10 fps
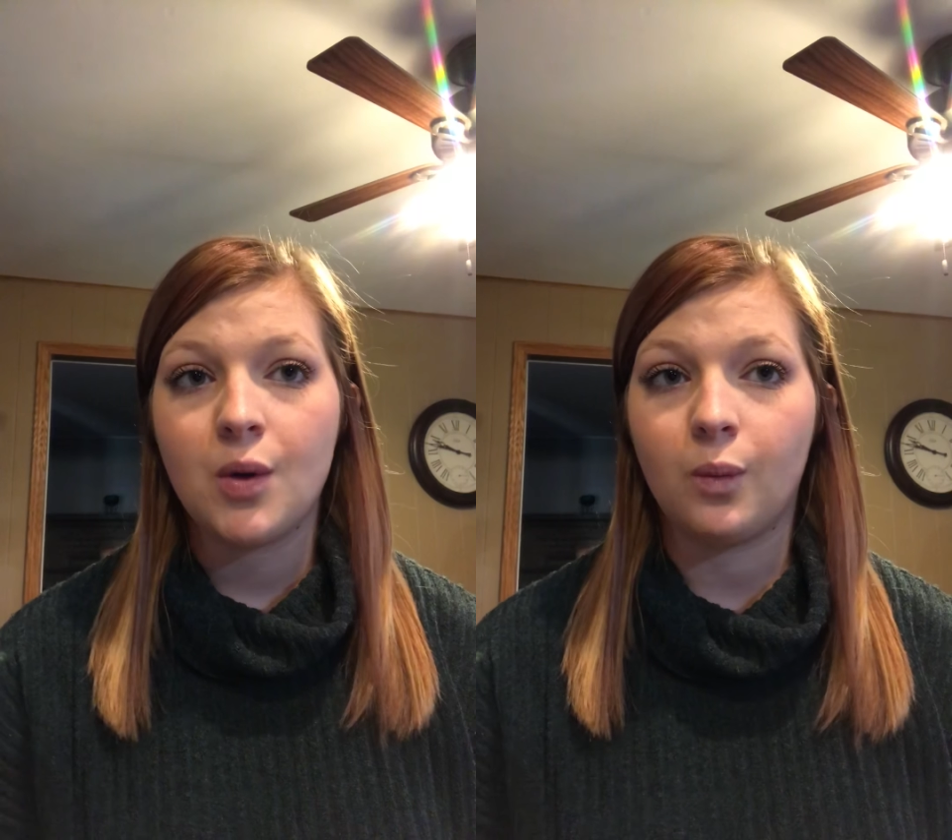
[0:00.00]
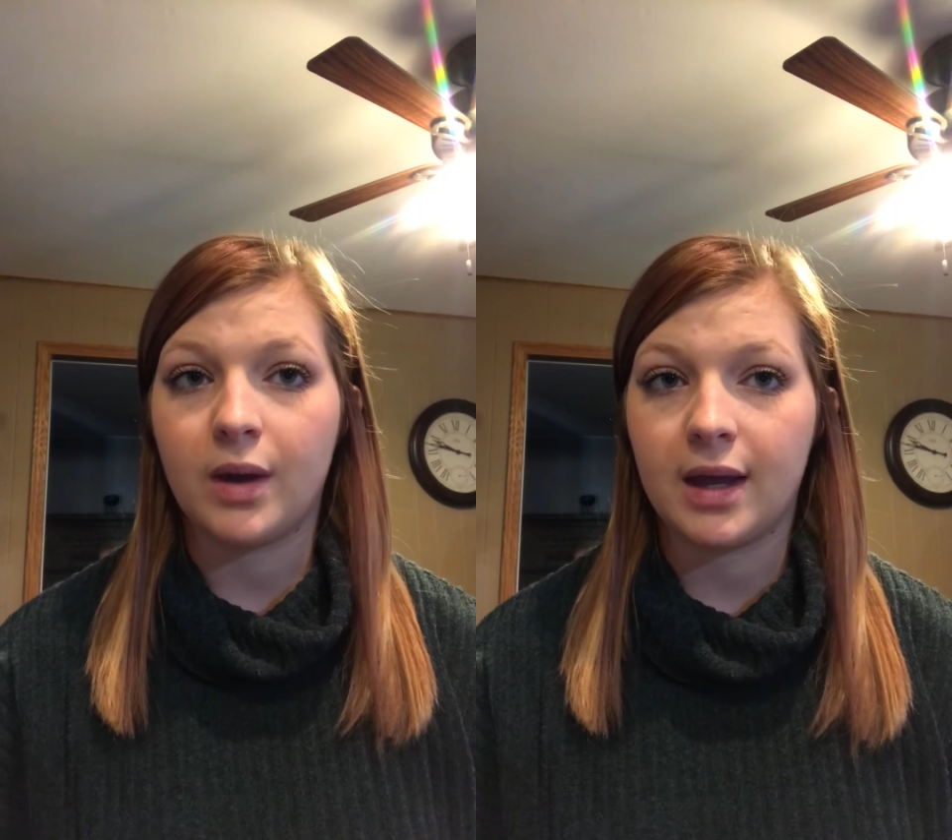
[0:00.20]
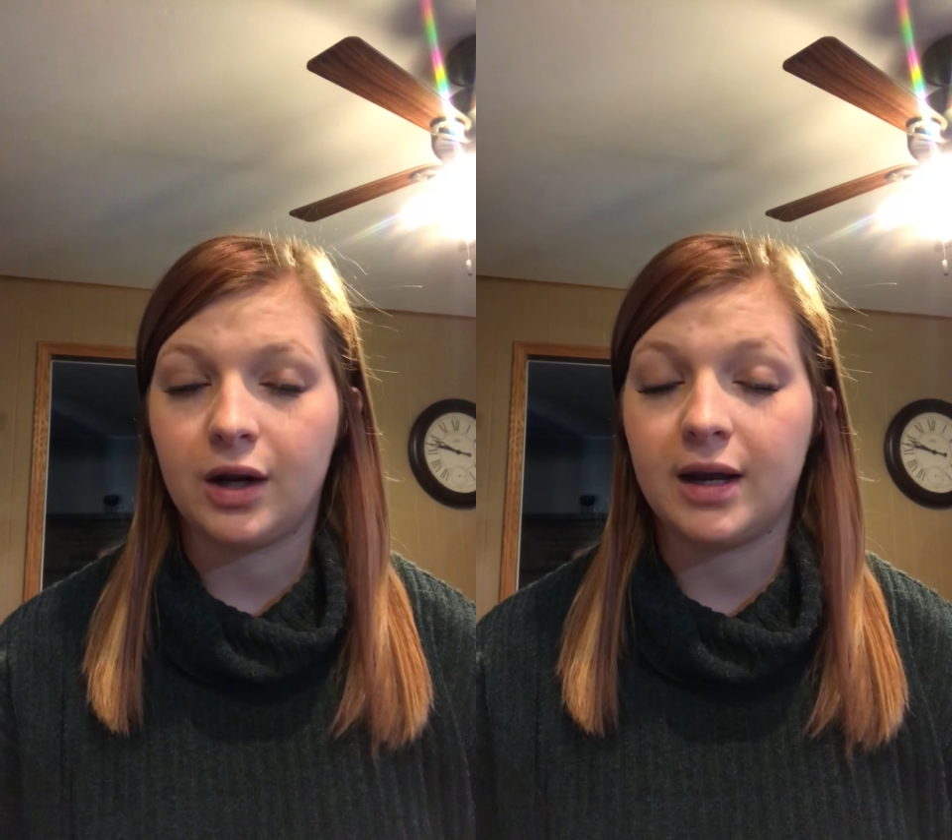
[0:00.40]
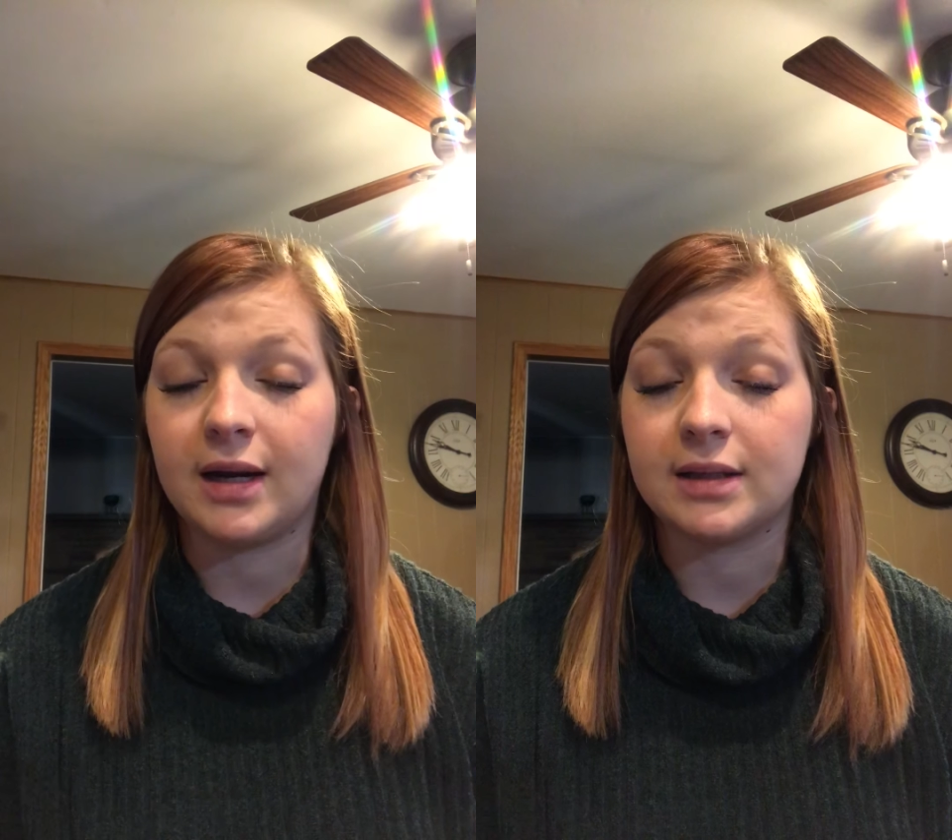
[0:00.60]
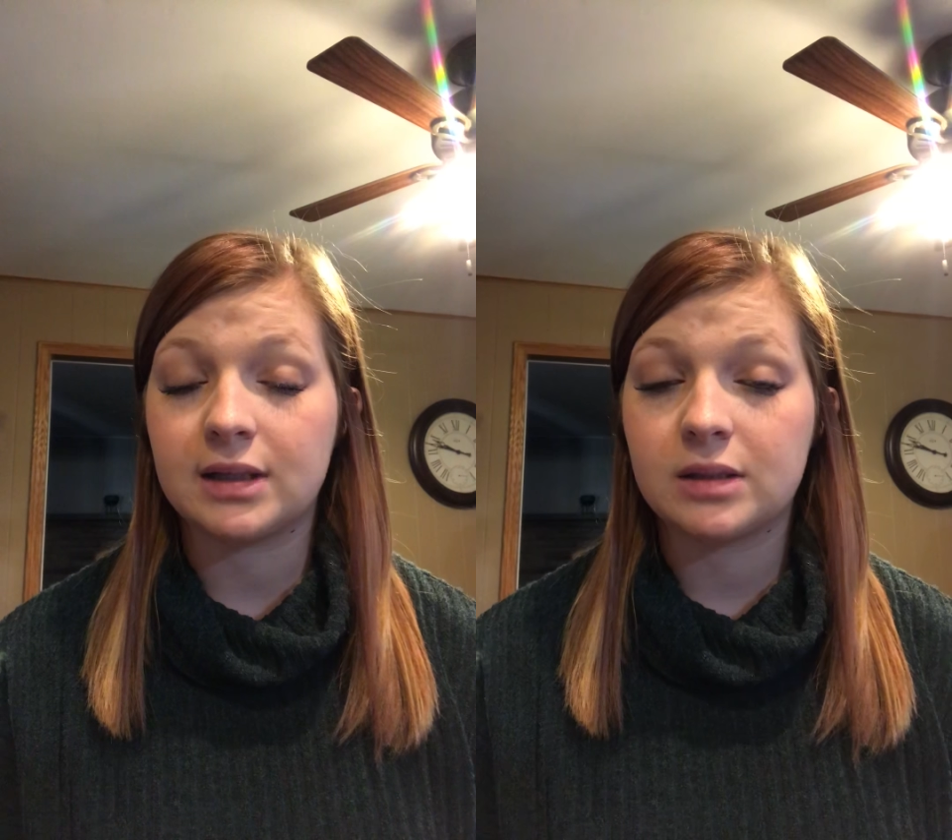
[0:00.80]
when it
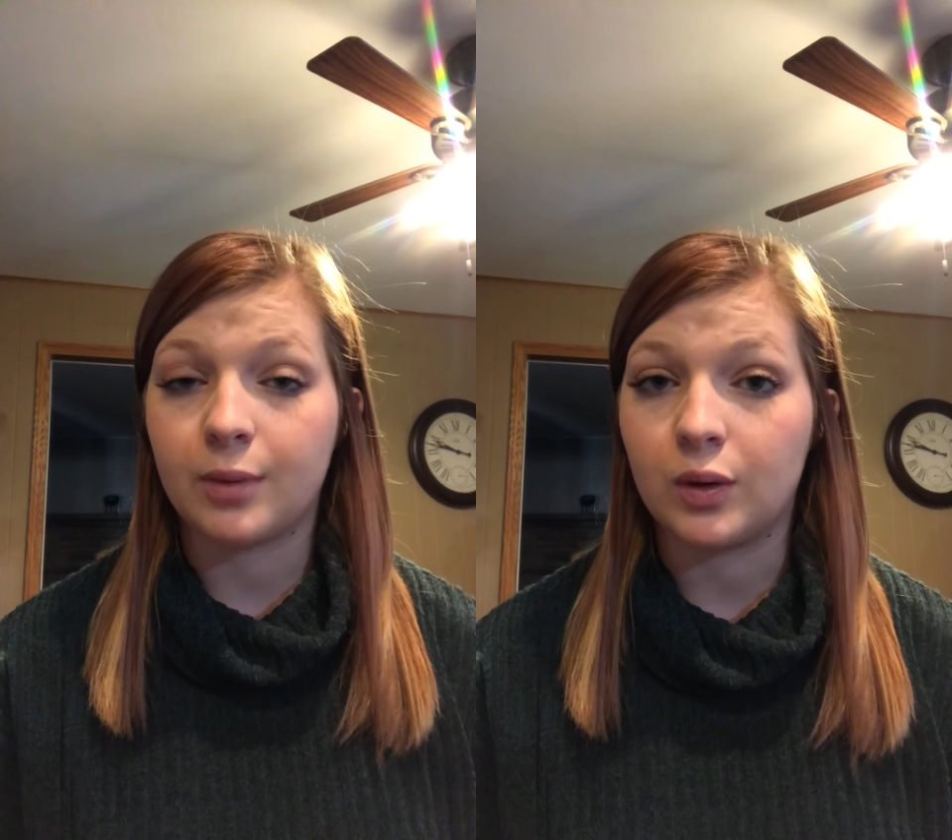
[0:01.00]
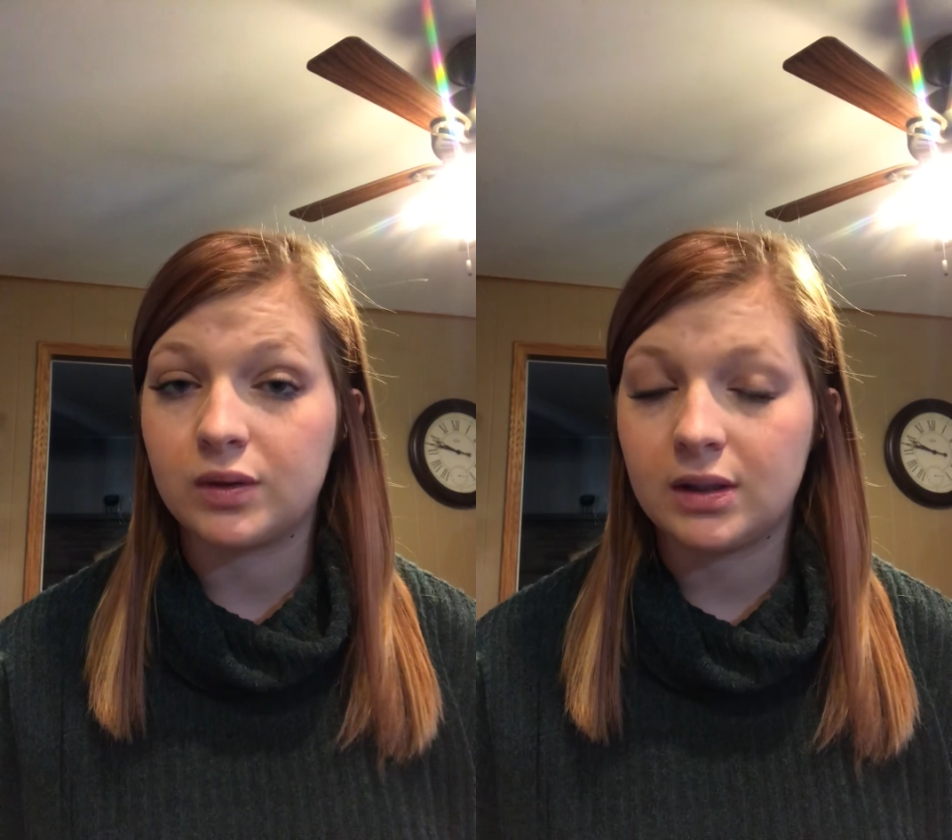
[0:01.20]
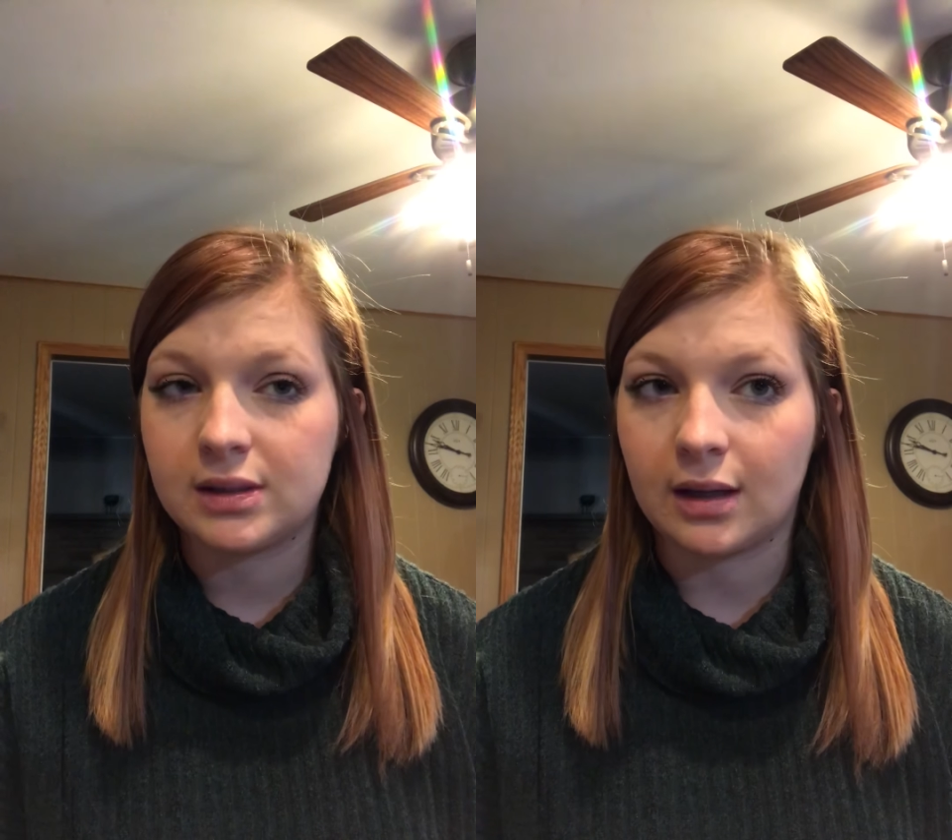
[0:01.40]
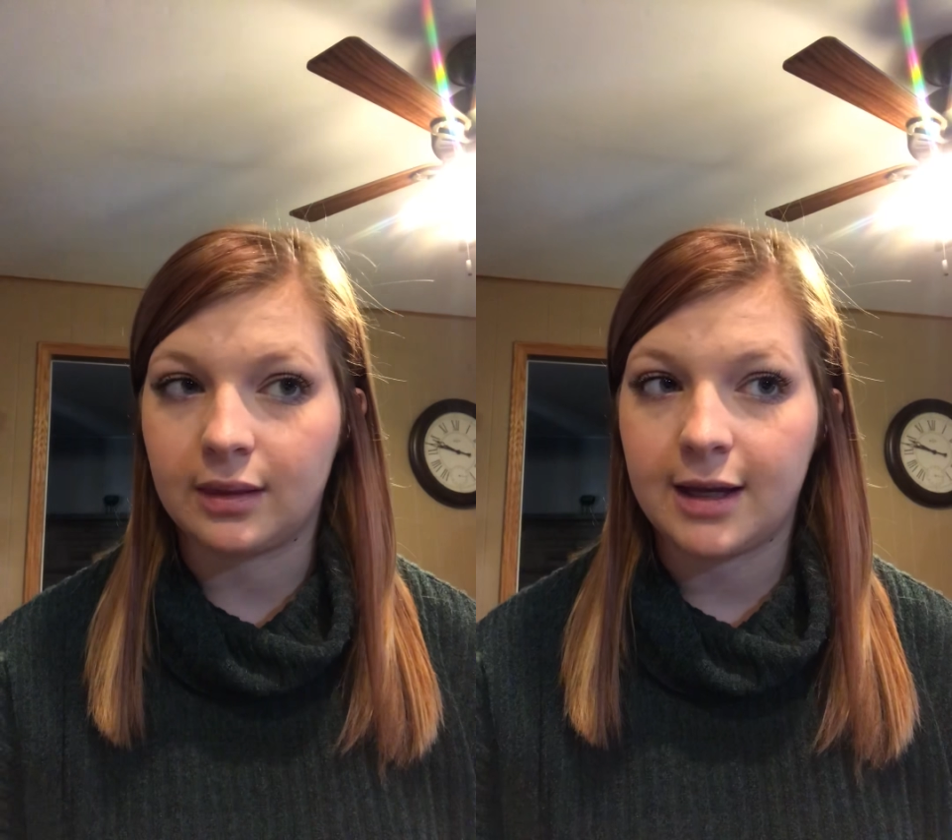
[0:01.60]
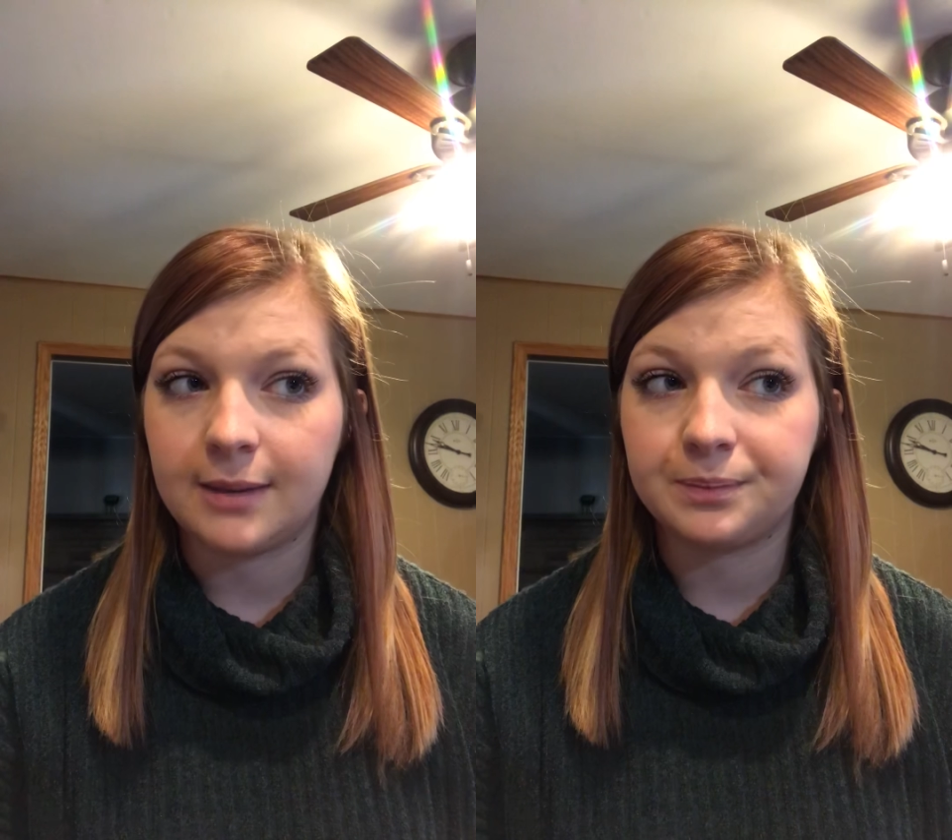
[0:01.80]
is exposed to
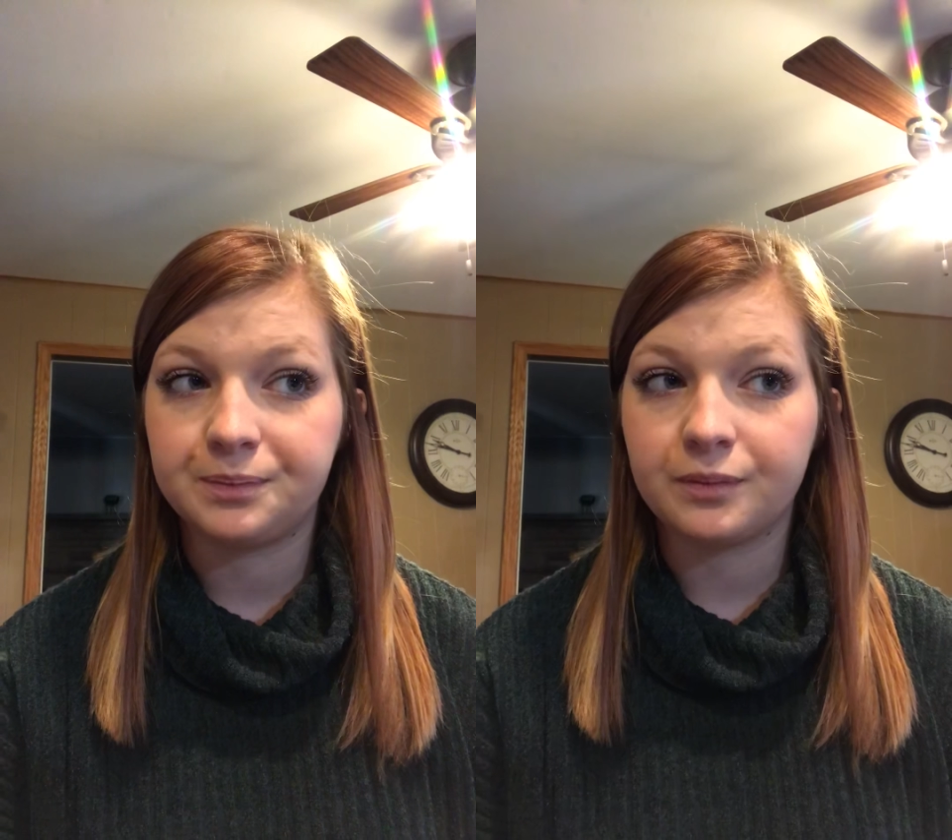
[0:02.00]
sunlight.